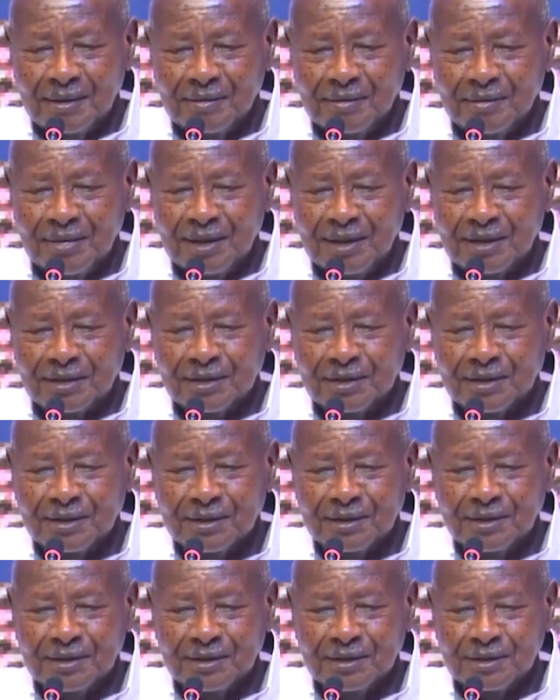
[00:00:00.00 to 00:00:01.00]
but
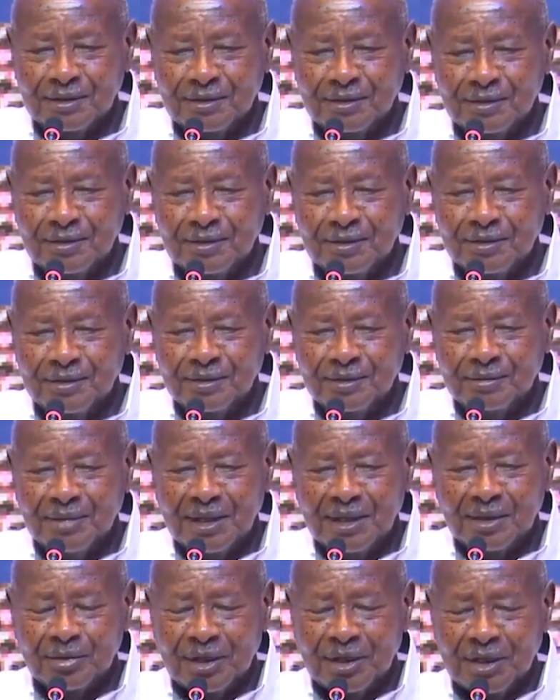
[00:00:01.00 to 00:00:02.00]

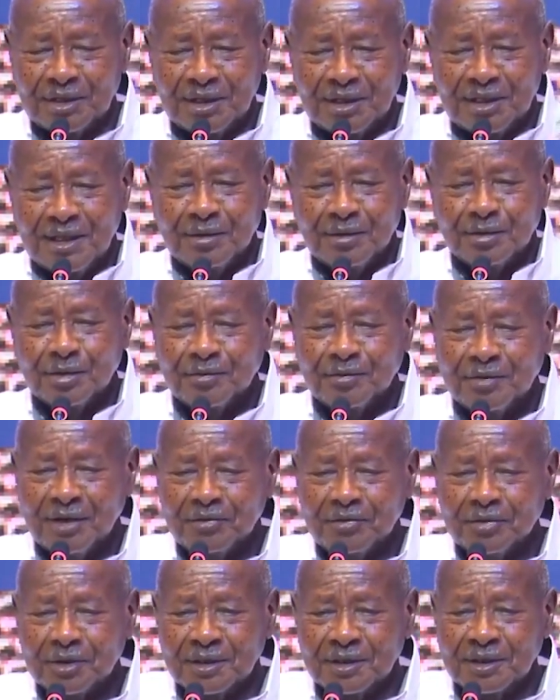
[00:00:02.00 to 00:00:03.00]
migrated out of
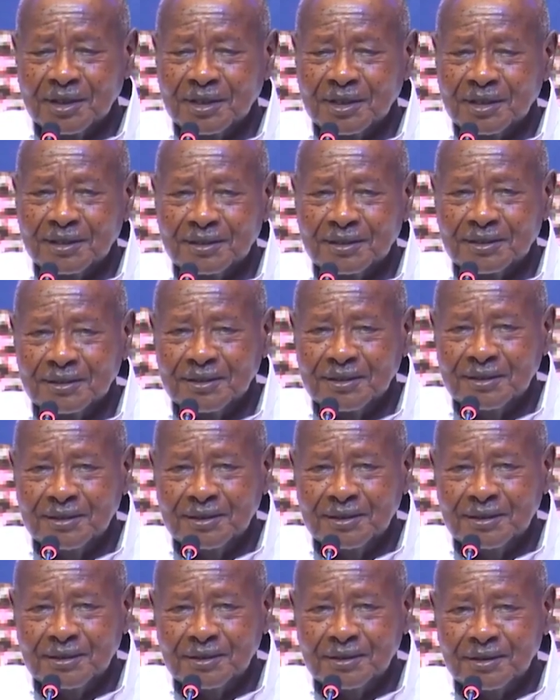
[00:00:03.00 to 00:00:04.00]
Africa
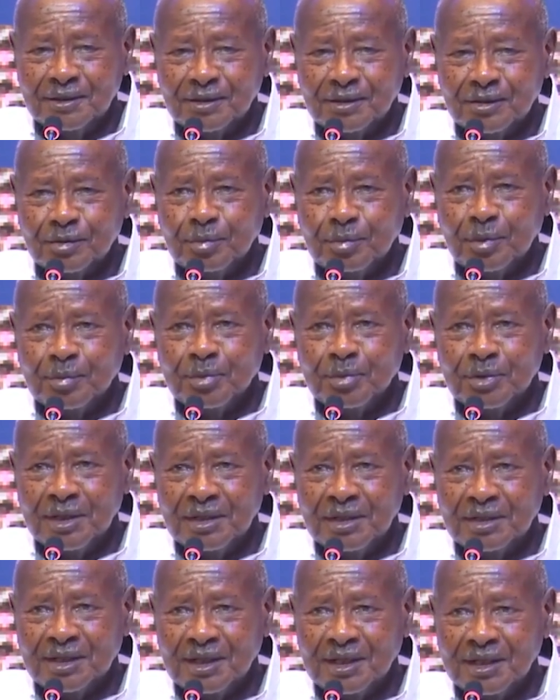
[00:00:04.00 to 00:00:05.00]
to
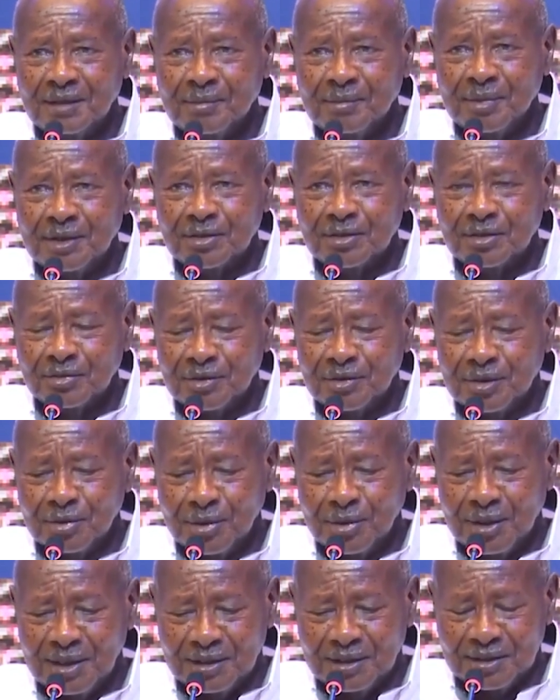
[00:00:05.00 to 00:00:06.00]
populate other parts of the
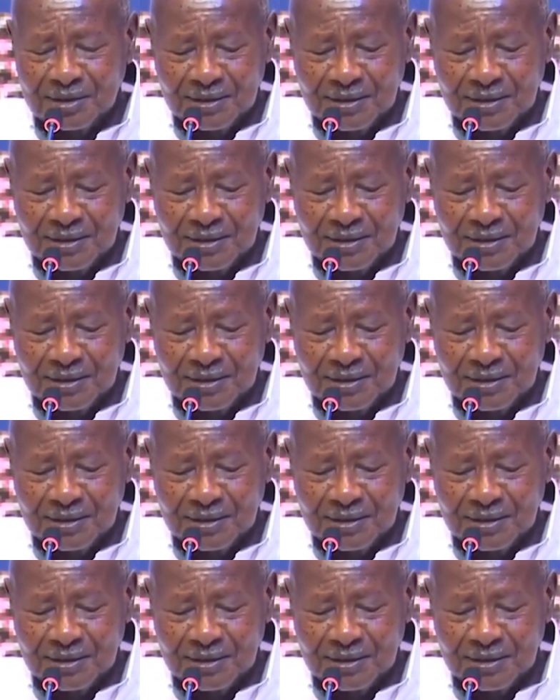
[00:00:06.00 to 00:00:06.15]
world.